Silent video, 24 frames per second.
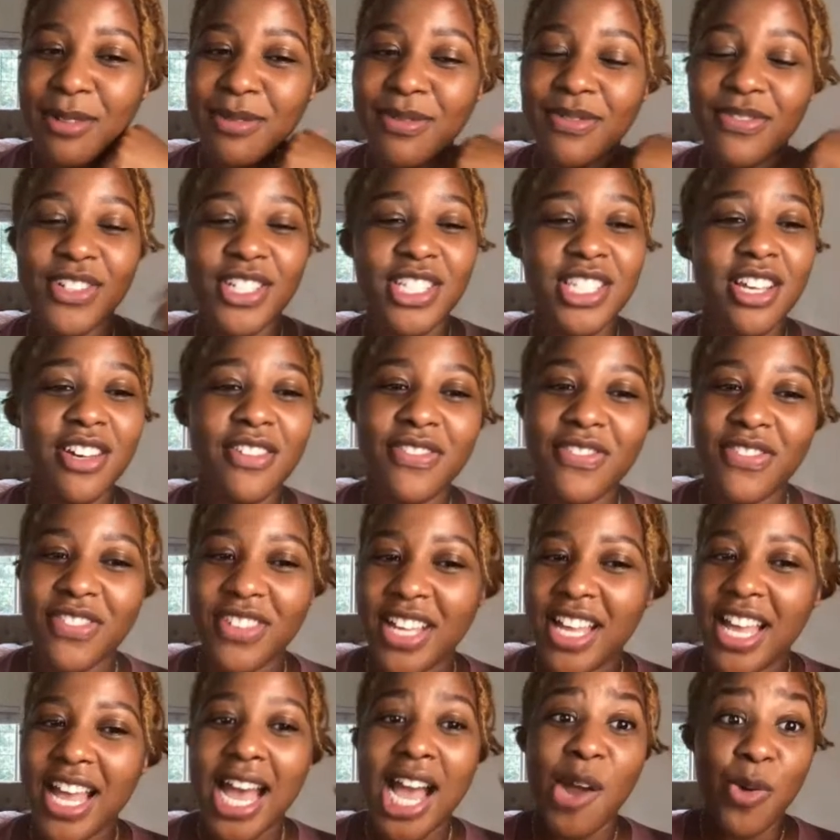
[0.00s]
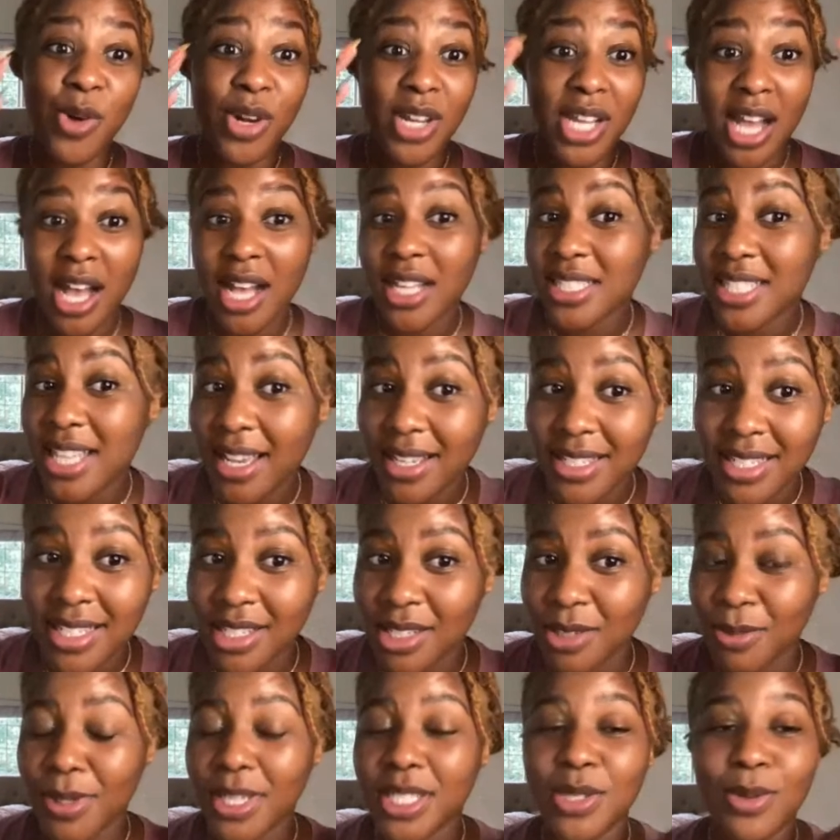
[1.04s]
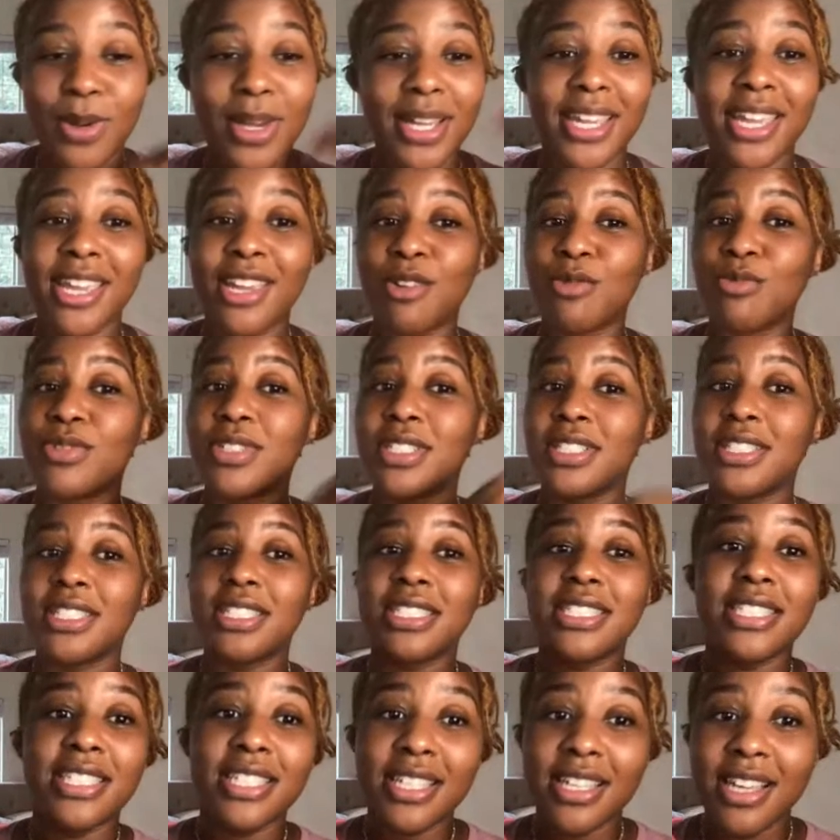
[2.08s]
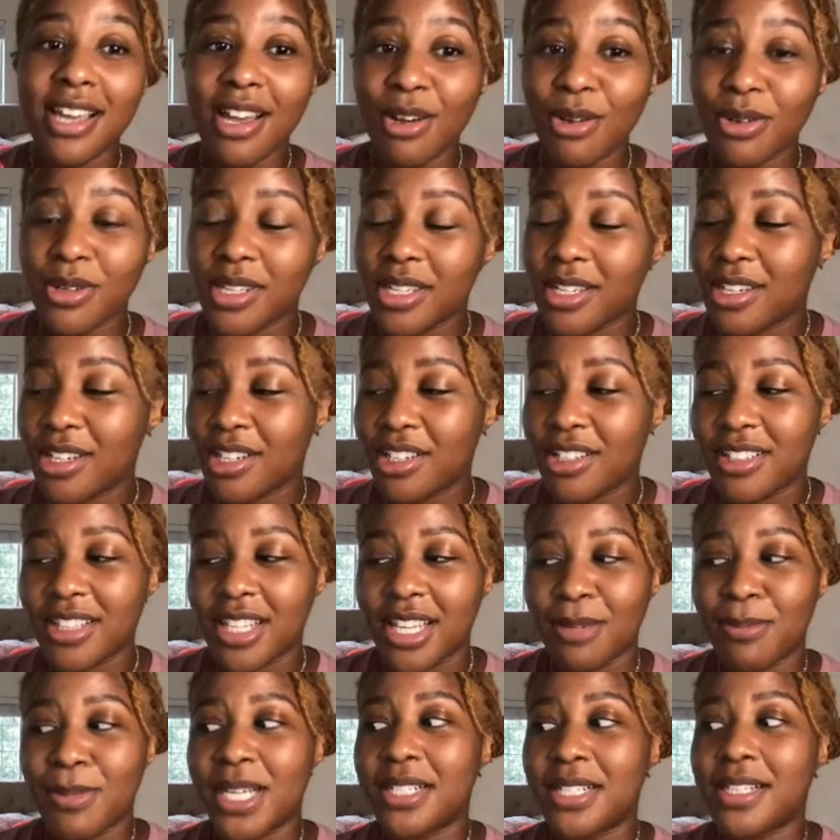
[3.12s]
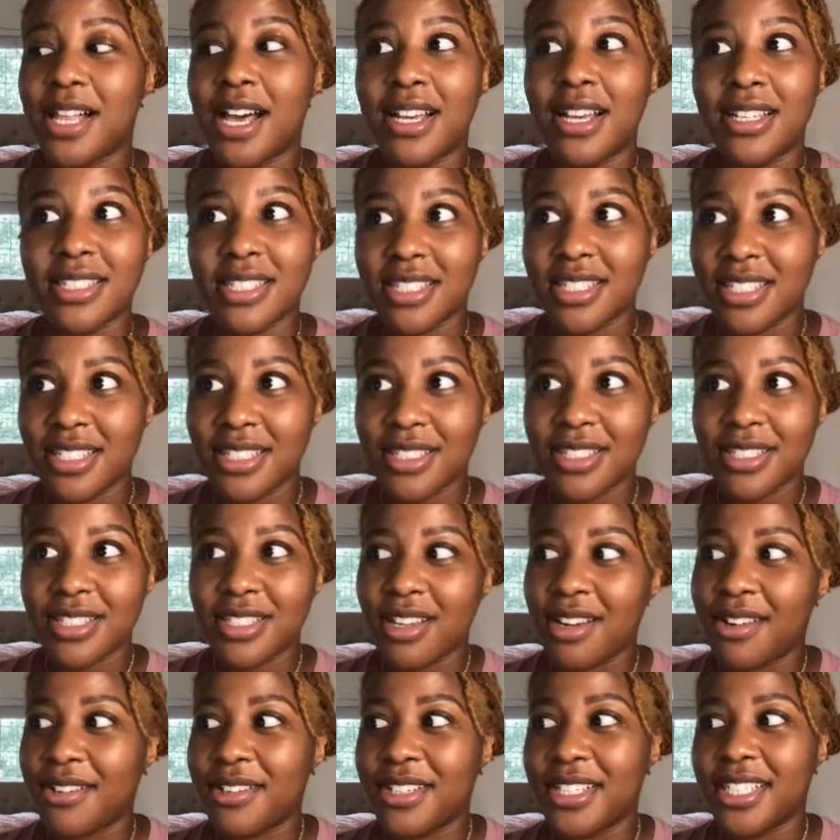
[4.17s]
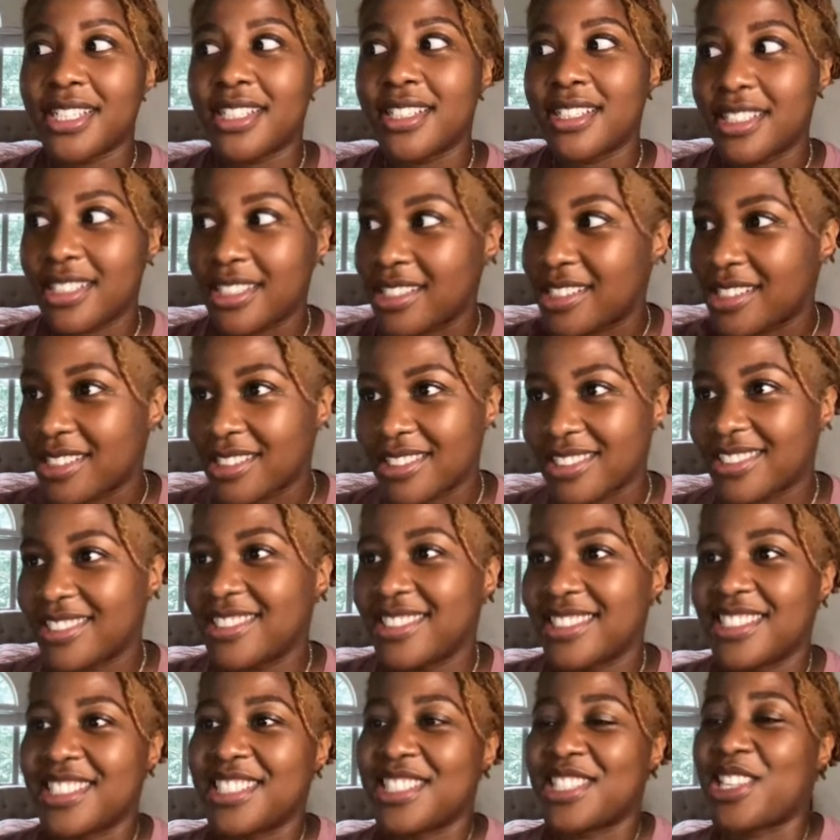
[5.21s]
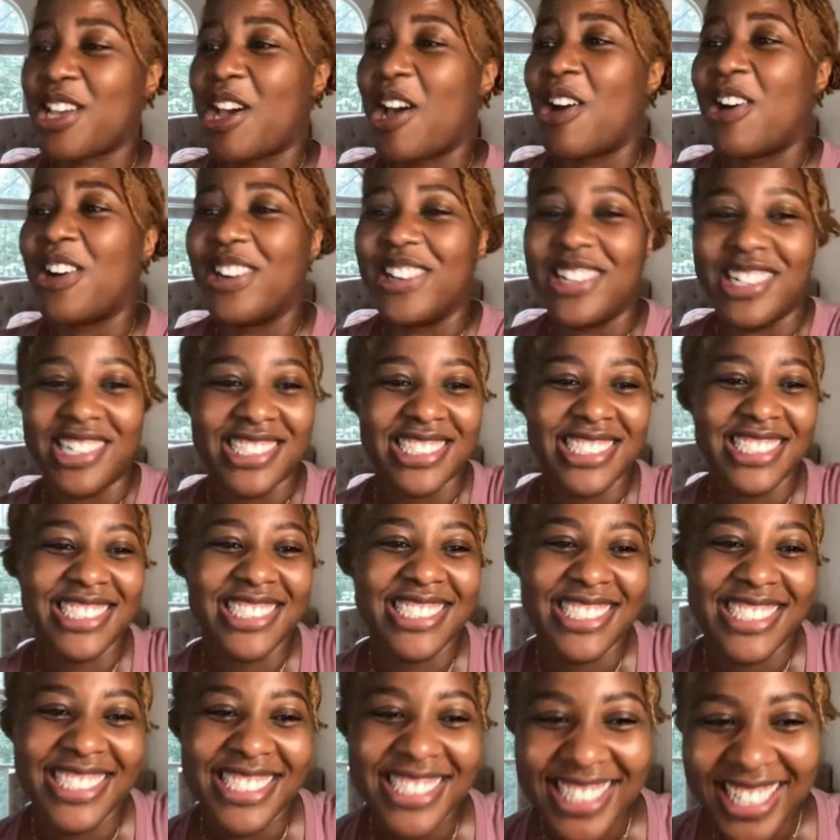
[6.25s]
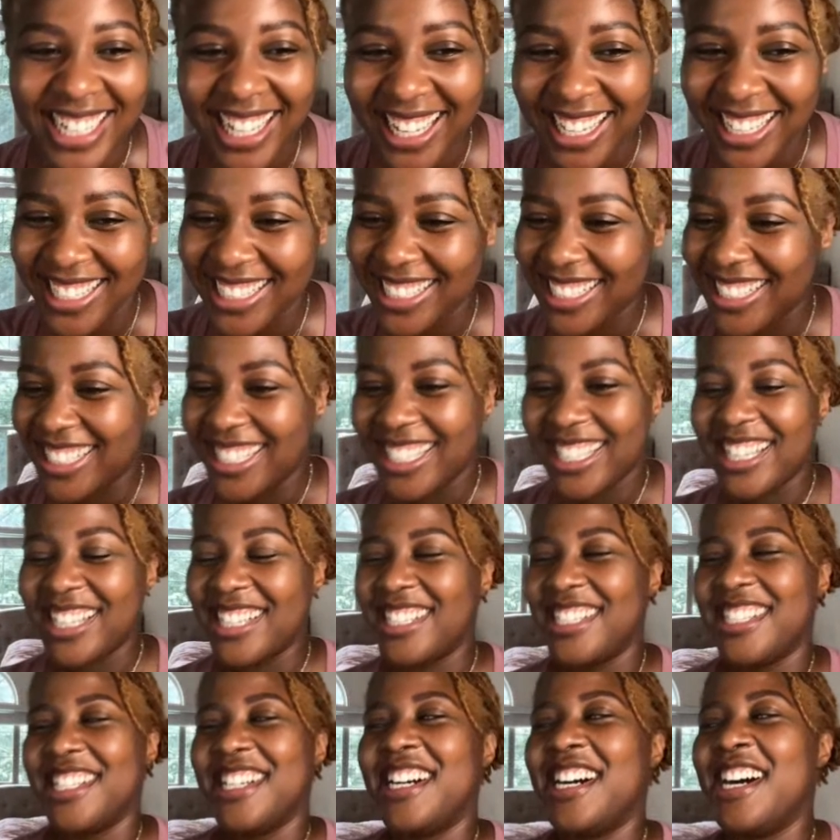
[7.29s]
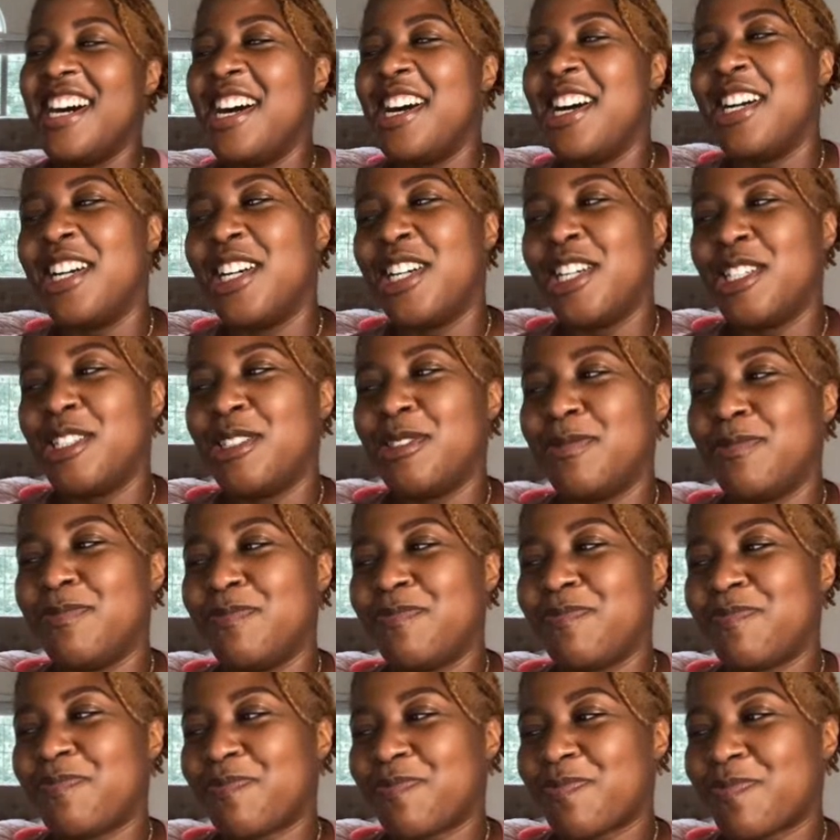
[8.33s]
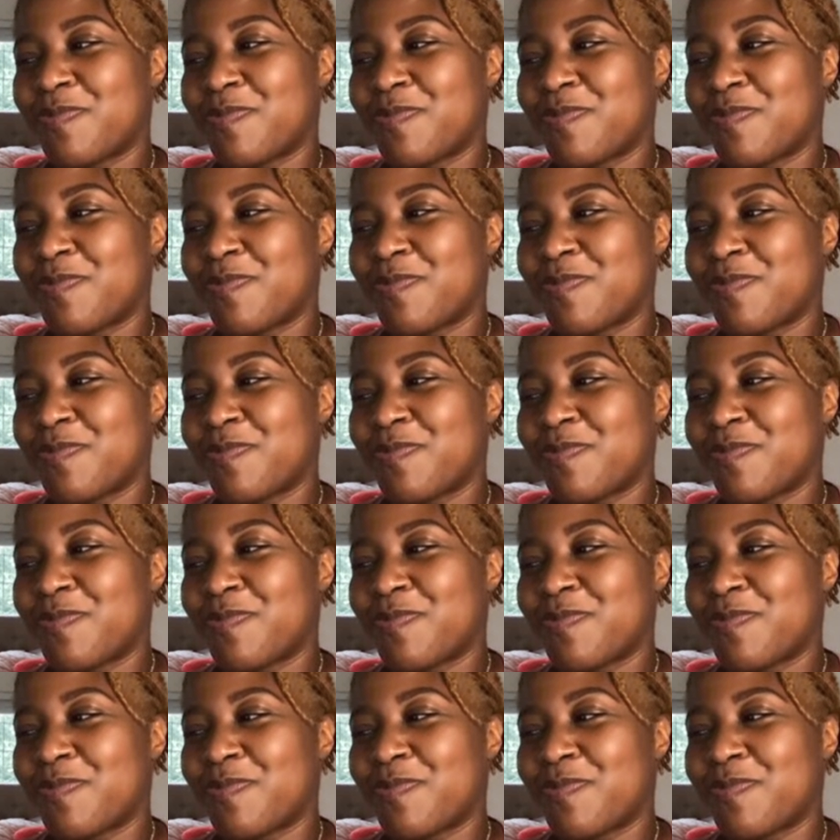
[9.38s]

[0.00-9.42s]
first off, I wear contacts anyway, so I can't really see out here. Like my glasses aren't here. So um